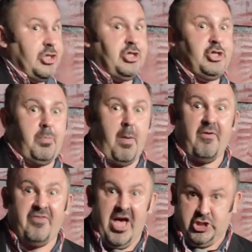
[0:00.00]
super
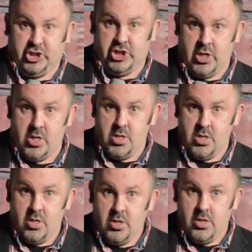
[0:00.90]
profesh.
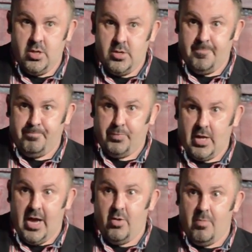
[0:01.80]

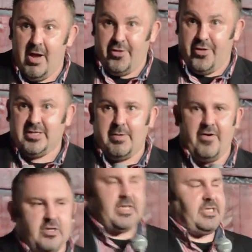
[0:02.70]
And Rebecca thinks about it
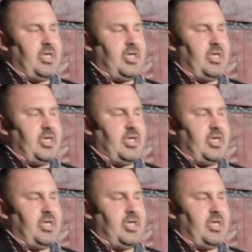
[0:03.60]
for a second.